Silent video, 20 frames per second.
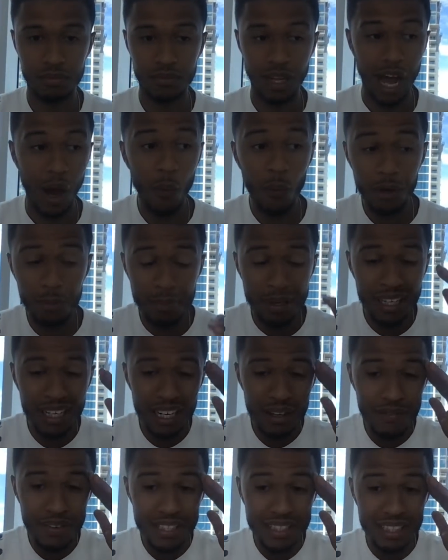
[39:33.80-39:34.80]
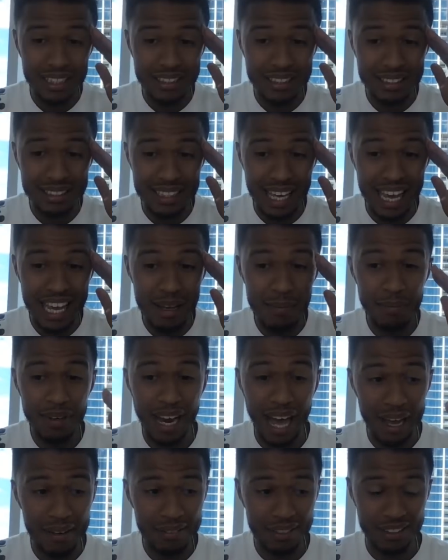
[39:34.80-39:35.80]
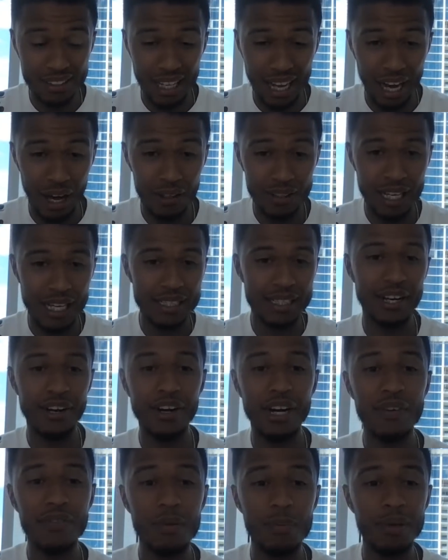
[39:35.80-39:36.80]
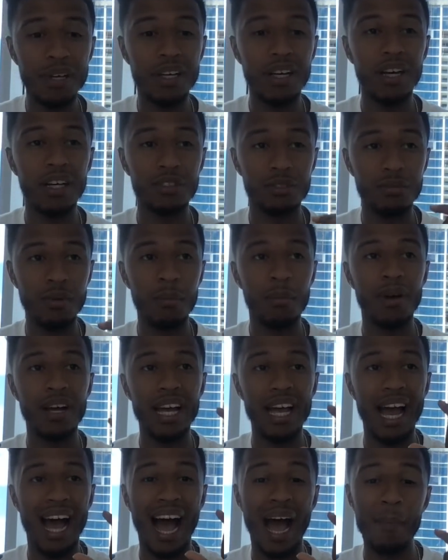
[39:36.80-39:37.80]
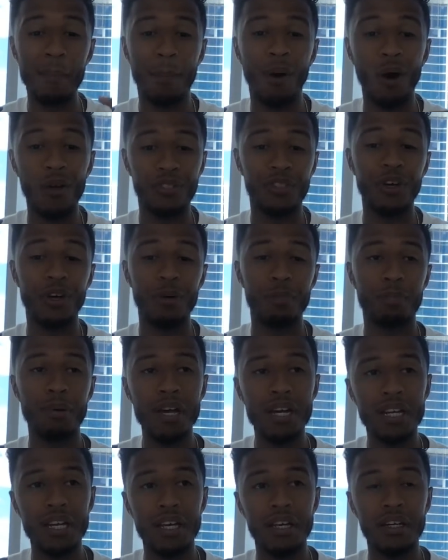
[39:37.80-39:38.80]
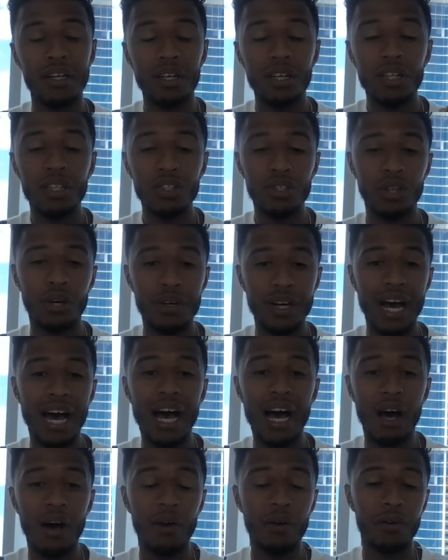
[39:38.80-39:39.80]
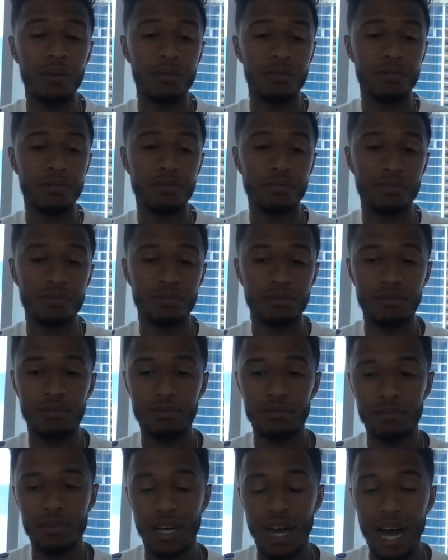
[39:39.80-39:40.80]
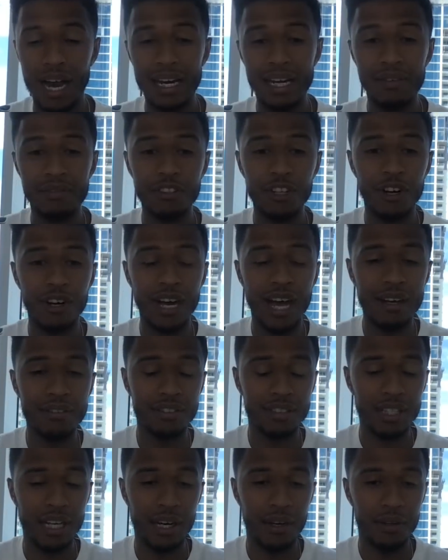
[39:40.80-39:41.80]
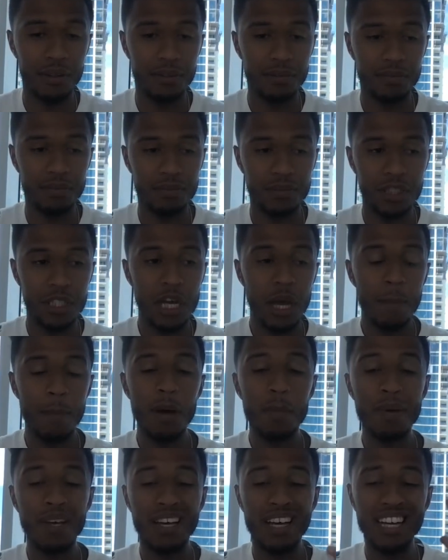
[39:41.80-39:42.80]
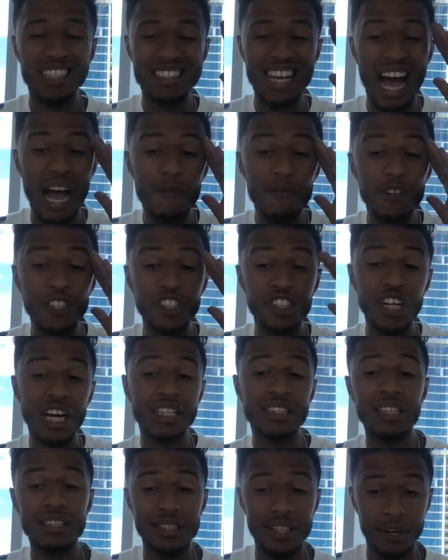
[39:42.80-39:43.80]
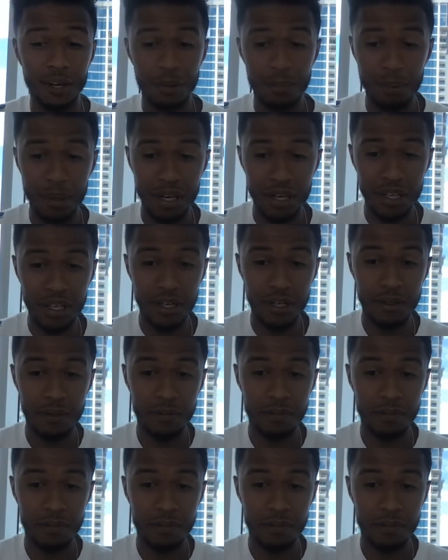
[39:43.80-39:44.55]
I would be living the same lifestyle that they're living, because remember, I bought their opinion, so now I live their lifestyle. But because I rejected their opinion,